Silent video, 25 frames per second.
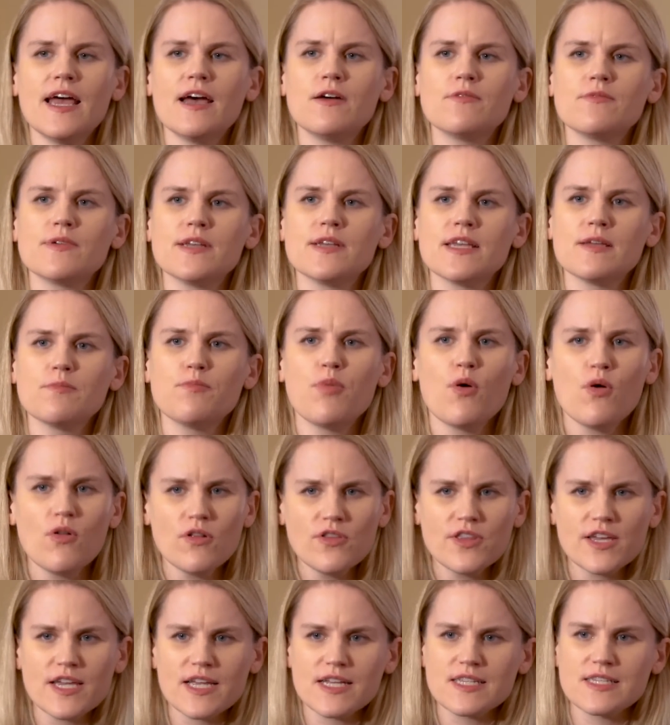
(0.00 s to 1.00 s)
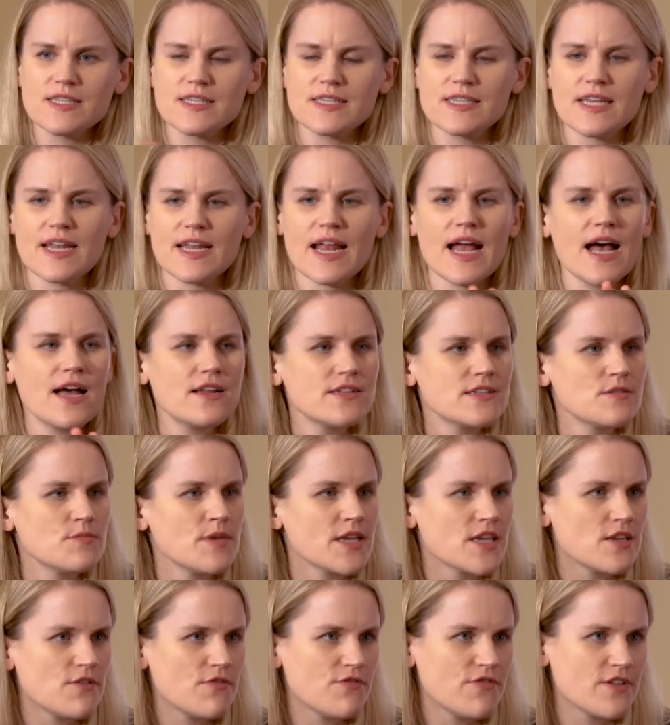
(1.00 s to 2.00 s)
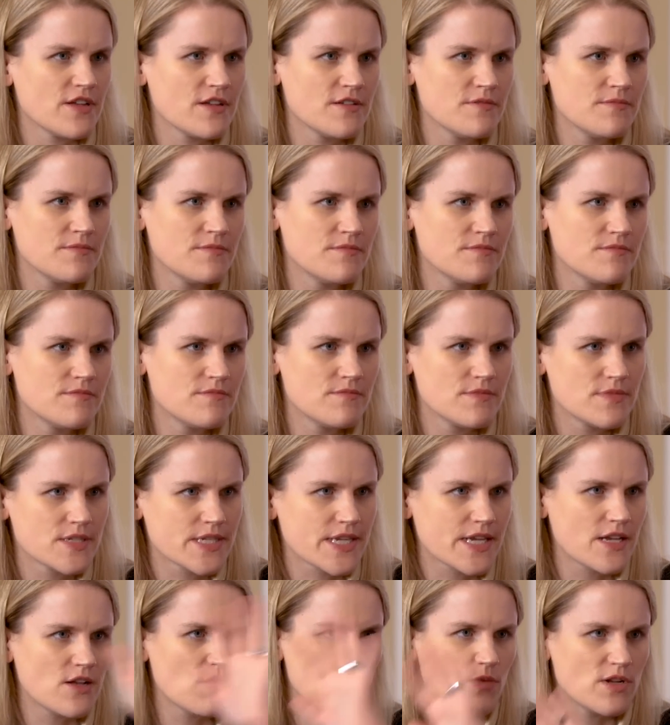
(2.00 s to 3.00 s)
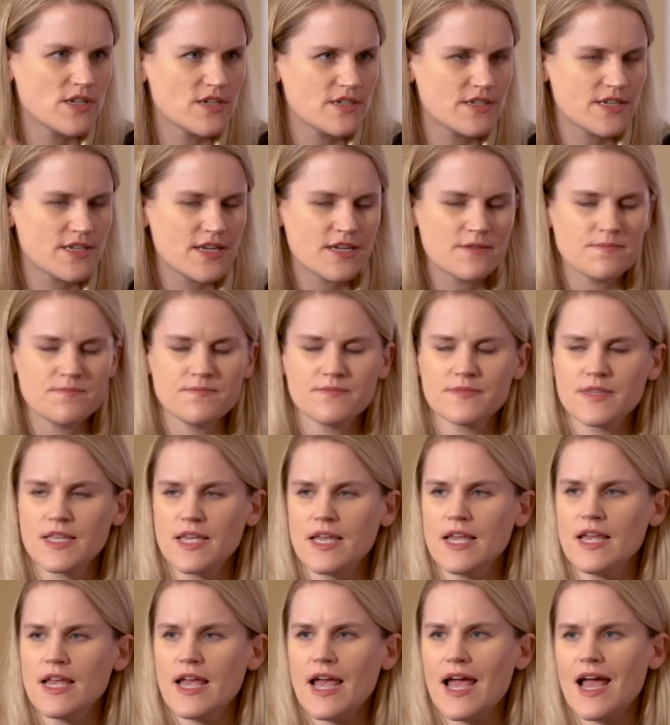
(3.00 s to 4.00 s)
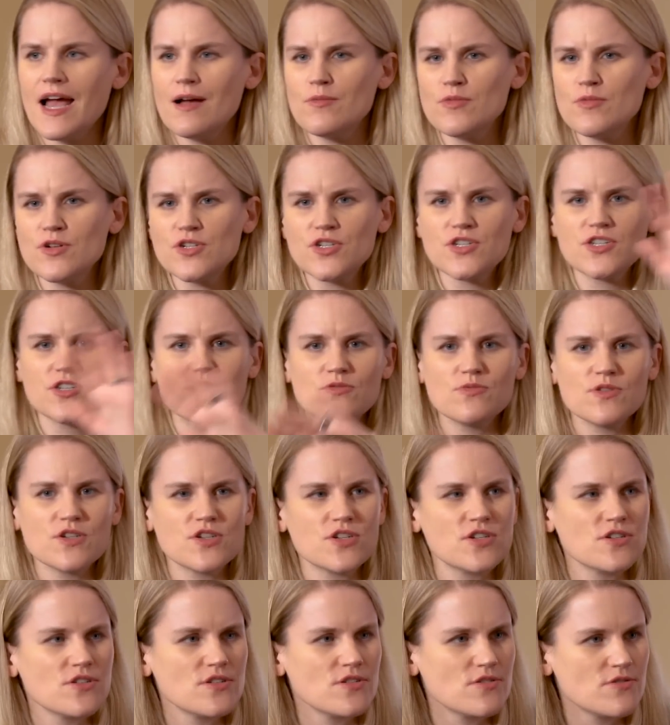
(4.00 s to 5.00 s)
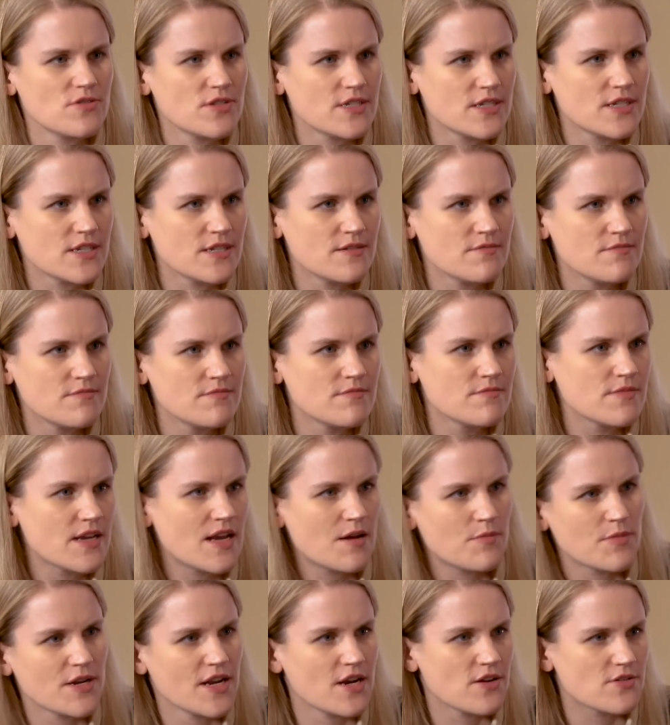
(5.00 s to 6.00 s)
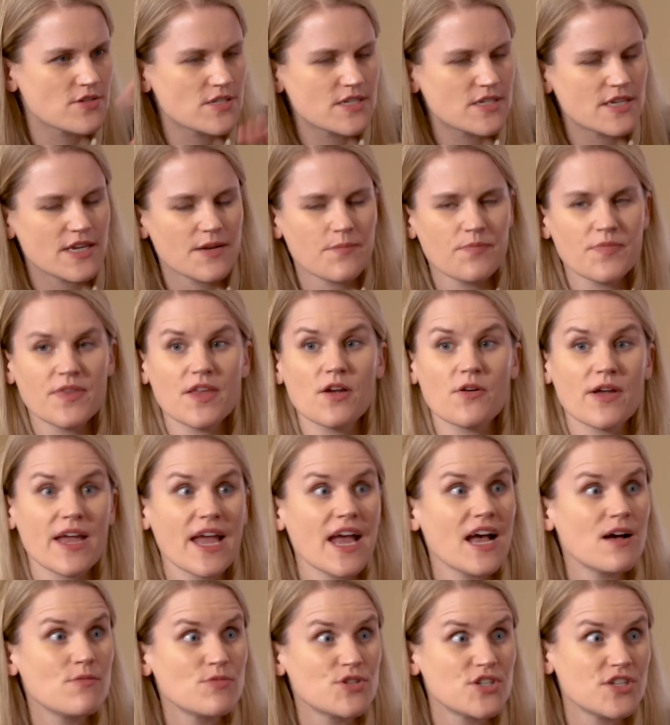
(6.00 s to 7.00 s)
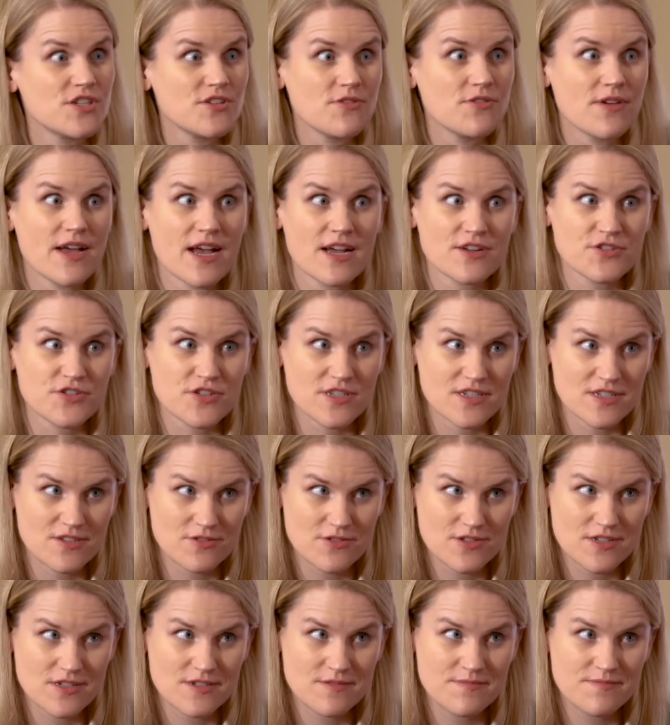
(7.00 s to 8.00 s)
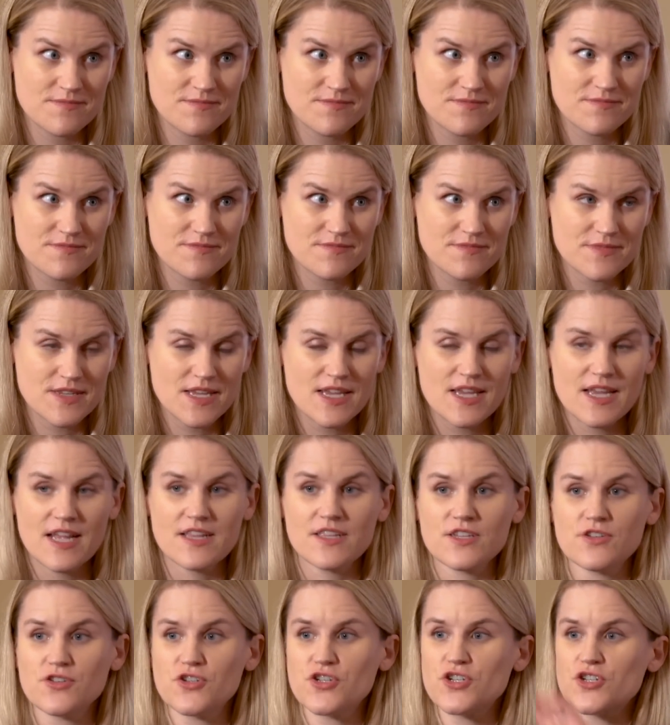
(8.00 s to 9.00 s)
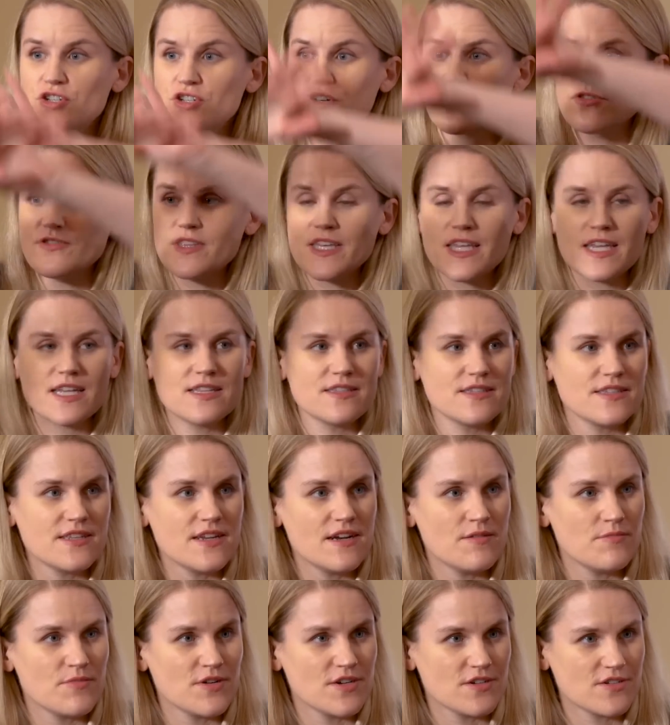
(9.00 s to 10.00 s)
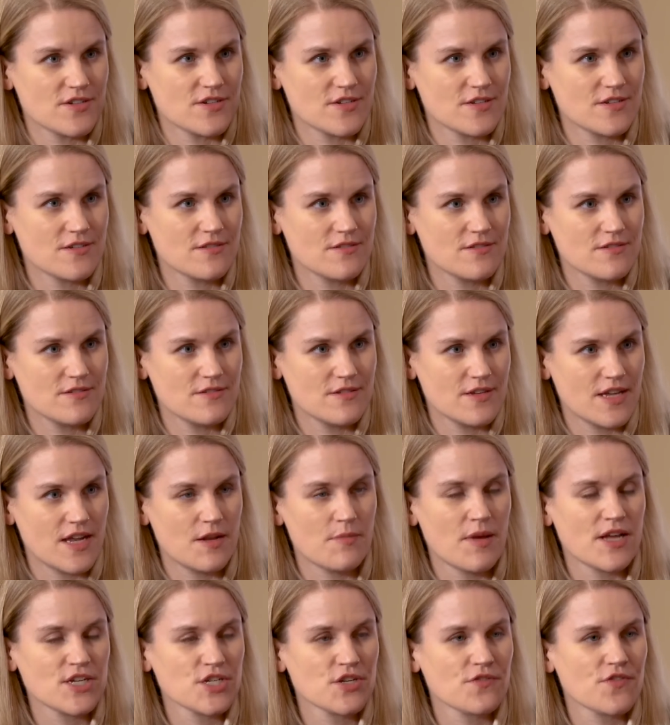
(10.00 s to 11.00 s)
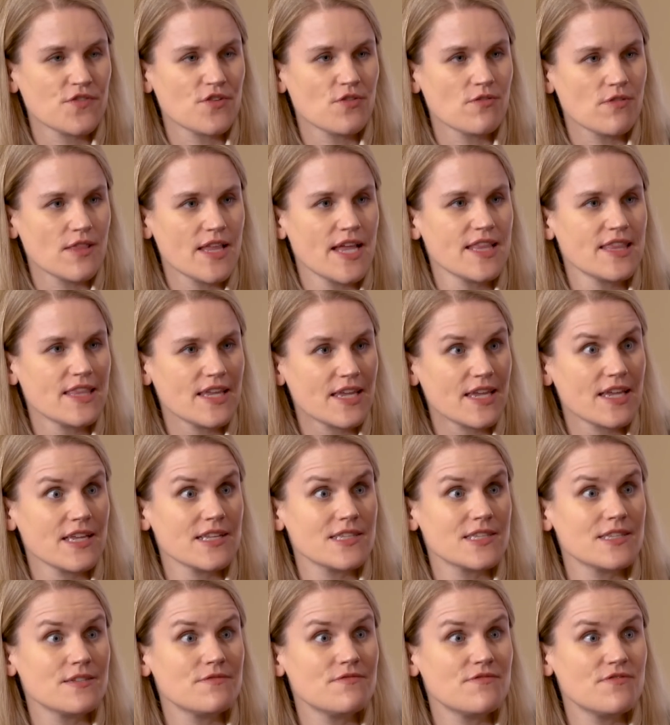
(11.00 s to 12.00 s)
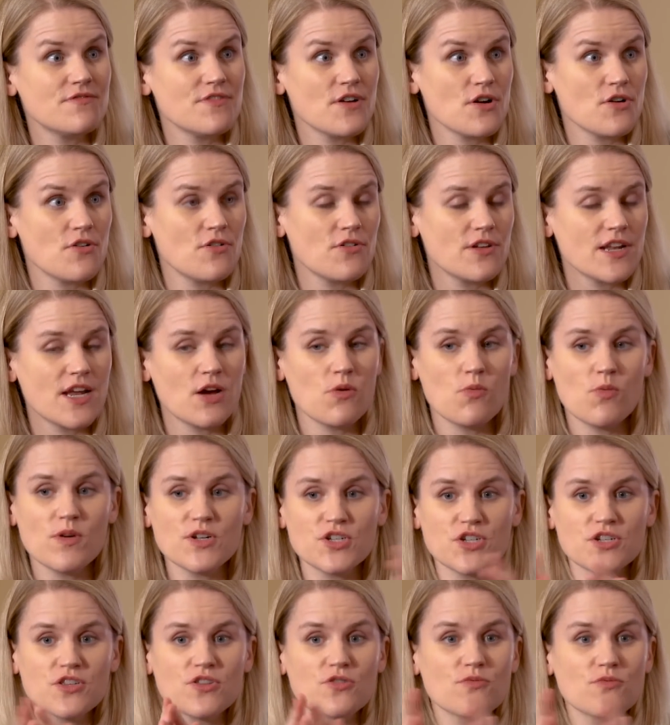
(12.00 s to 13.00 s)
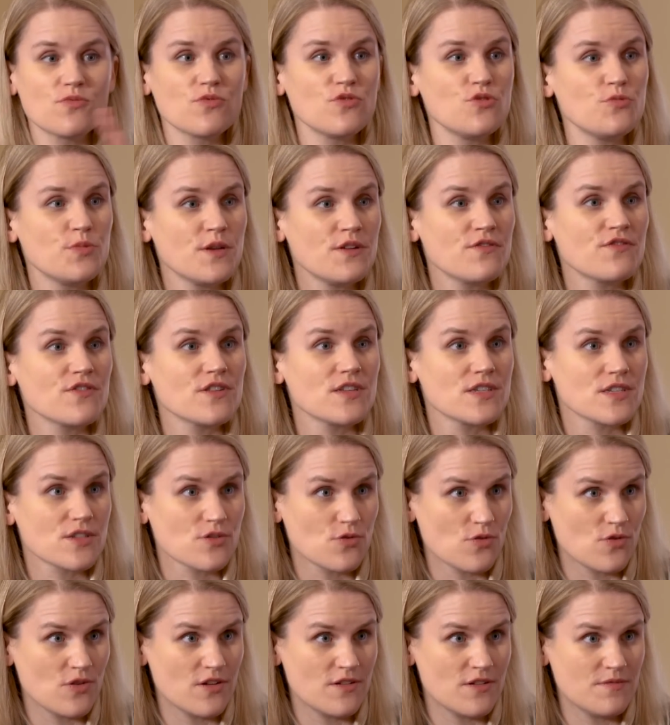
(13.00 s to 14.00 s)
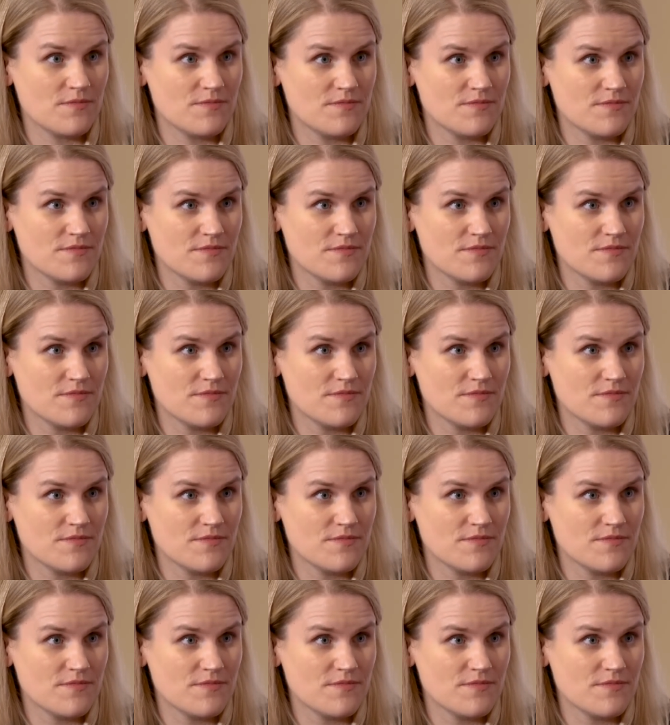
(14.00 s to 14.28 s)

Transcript: And we polled the kids and said, How does it make you feel? Scale one to 10. How much do you wish you used it? How many hours a day? Okay, how much do you actually use it? And they showed the kids the numbers. And imagine if you let the kids vote on what should the rule be for the school.